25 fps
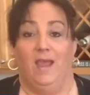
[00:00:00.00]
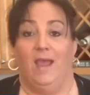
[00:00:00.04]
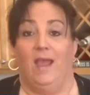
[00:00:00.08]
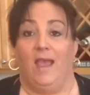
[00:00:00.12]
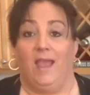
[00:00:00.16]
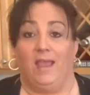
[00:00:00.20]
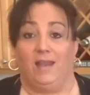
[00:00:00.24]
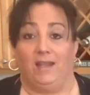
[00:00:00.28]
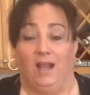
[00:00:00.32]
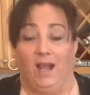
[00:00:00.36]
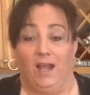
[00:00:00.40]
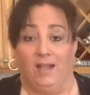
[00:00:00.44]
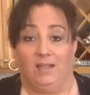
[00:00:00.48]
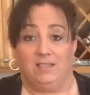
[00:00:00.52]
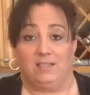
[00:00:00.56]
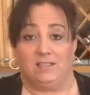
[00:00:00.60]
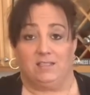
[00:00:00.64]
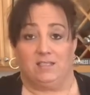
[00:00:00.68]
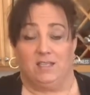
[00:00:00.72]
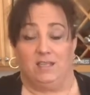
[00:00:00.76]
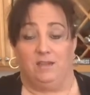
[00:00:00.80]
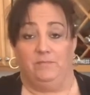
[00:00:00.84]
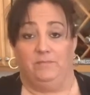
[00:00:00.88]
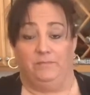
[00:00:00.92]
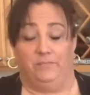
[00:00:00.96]
And
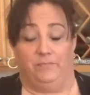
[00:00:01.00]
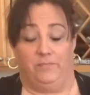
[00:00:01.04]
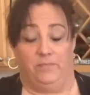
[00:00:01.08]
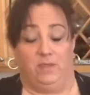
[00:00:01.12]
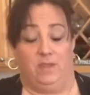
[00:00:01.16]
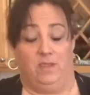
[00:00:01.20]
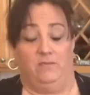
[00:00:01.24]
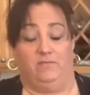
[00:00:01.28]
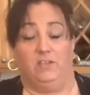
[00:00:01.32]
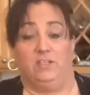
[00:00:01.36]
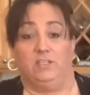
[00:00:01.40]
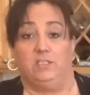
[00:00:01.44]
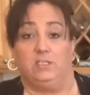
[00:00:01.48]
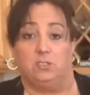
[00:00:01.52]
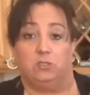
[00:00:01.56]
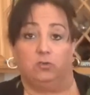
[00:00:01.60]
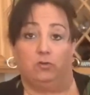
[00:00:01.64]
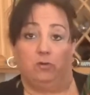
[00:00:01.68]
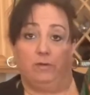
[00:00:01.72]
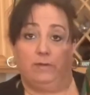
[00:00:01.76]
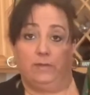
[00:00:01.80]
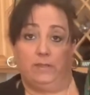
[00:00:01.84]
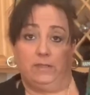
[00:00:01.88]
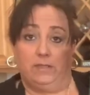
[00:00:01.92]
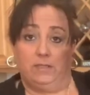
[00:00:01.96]
honestly, if this is
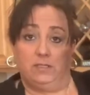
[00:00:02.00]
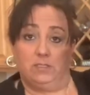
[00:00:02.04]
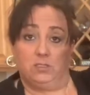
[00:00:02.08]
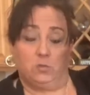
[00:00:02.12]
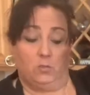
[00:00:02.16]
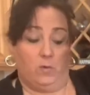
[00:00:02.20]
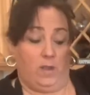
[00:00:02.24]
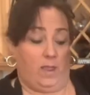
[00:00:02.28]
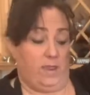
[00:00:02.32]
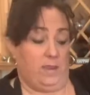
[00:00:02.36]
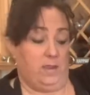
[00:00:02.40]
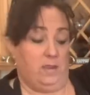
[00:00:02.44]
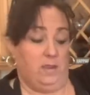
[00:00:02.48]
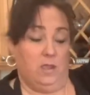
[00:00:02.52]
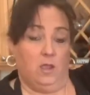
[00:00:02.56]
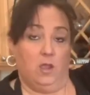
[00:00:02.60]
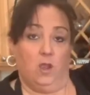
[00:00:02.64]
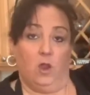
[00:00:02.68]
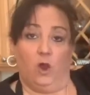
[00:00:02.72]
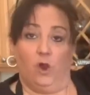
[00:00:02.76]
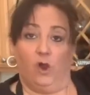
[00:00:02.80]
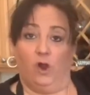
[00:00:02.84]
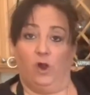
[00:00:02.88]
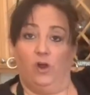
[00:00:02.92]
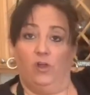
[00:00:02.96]
growing this way,
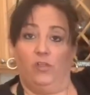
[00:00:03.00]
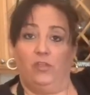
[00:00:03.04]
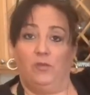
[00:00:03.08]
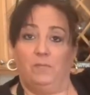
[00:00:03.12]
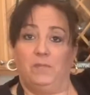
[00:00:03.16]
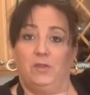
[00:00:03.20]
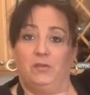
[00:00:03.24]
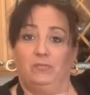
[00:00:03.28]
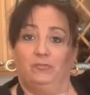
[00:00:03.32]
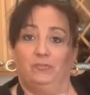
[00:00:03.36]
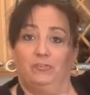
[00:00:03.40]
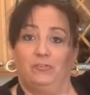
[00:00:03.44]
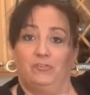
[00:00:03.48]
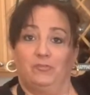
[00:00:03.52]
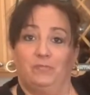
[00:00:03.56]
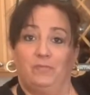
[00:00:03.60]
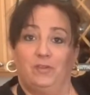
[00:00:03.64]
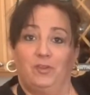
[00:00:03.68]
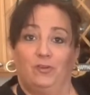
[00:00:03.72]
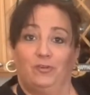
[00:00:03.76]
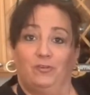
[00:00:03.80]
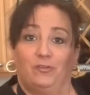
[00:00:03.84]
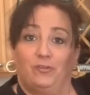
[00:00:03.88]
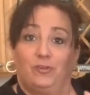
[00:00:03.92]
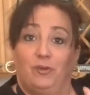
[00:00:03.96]
all the minerals from
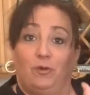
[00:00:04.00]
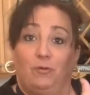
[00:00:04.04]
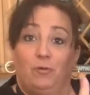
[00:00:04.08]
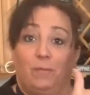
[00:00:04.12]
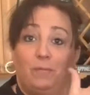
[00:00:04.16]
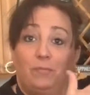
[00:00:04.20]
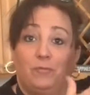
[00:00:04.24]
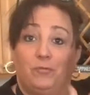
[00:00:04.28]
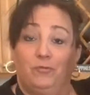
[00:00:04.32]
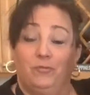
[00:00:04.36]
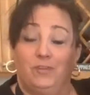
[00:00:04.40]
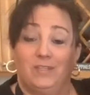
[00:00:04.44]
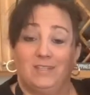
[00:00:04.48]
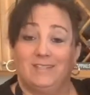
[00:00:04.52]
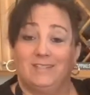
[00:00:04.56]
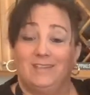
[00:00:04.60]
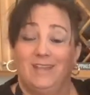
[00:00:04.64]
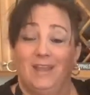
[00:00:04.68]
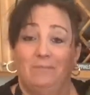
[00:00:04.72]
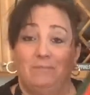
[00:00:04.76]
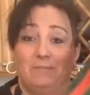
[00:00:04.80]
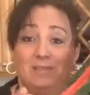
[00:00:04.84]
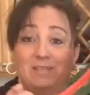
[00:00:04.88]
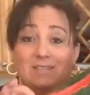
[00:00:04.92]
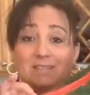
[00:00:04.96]
the earth go up through the
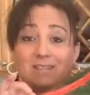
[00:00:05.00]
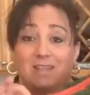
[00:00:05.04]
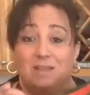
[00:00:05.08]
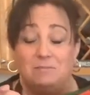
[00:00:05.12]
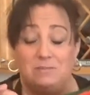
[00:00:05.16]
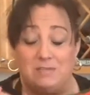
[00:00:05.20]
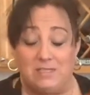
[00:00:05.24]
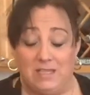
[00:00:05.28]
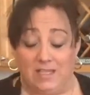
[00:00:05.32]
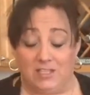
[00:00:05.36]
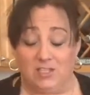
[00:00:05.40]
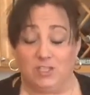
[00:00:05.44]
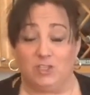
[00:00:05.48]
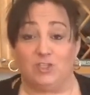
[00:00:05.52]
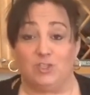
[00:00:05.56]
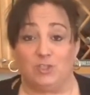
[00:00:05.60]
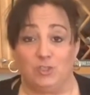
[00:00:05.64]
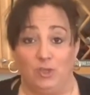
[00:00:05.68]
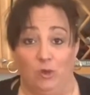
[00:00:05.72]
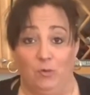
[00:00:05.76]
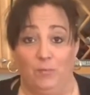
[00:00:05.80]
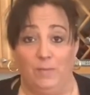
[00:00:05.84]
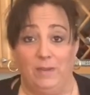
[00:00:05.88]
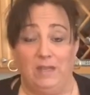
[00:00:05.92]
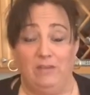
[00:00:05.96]
stem. The stem's got
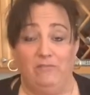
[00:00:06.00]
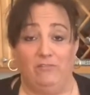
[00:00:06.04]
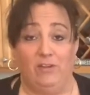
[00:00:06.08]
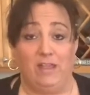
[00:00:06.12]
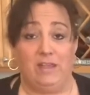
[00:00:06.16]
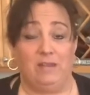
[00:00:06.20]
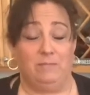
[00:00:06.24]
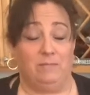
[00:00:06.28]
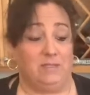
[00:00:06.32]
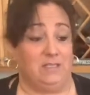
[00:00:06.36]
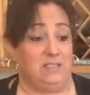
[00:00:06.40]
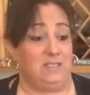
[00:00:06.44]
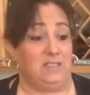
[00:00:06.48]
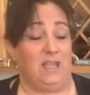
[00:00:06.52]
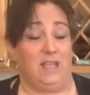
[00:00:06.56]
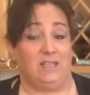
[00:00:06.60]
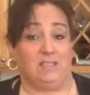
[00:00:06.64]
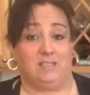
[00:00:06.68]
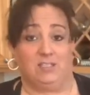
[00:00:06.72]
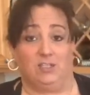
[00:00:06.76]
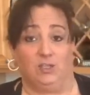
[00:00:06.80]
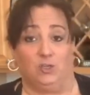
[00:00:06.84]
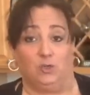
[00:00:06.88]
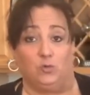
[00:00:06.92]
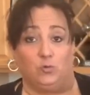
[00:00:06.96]
so many vitamins.
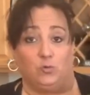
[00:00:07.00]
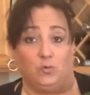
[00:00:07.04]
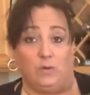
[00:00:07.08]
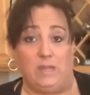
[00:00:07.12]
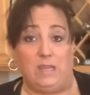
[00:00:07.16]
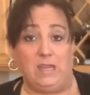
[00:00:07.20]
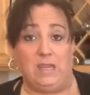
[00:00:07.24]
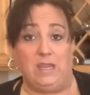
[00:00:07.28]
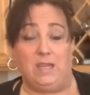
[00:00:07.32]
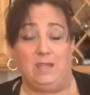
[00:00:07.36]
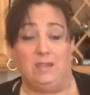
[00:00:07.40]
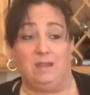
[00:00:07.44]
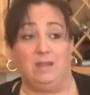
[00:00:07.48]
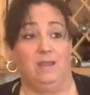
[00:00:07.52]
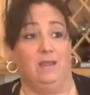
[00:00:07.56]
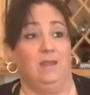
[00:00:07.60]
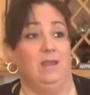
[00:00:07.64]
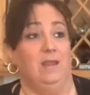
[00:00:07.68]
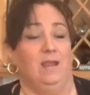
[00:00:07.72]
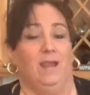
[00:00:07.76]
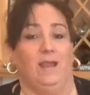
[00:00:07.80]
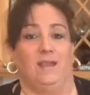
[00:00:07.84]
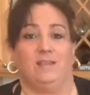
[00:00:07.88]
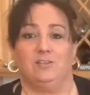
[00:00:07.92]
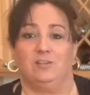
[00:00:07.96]
Yes, the green
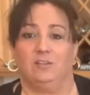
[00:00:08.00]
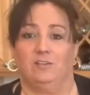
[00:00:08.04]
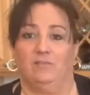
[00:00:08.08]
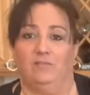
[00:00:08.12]
has all the